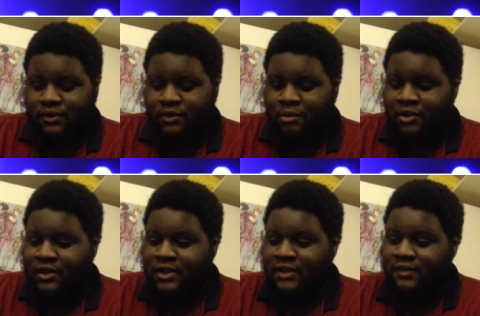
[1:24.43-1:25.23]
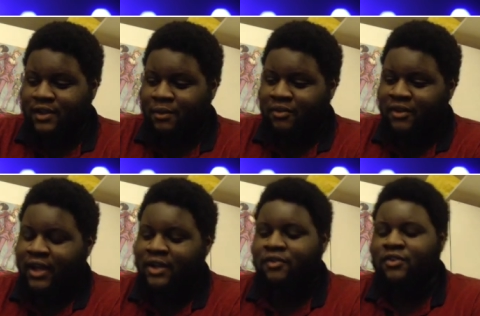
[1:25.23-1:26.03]
To be honest, it was
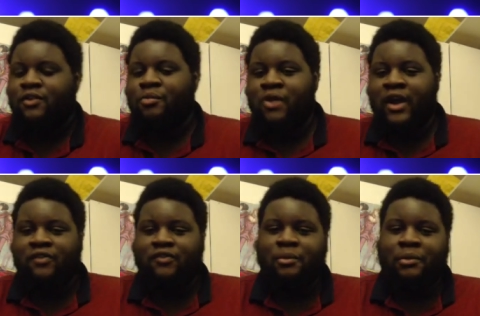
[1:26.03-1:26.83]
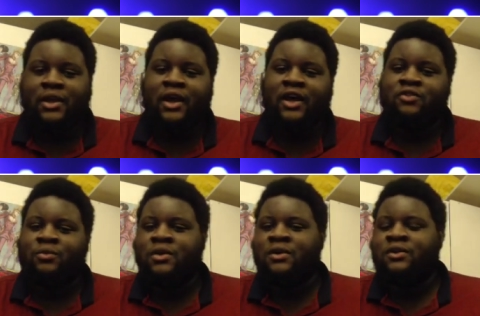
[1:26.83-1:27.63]
kind of a surprise for me as well.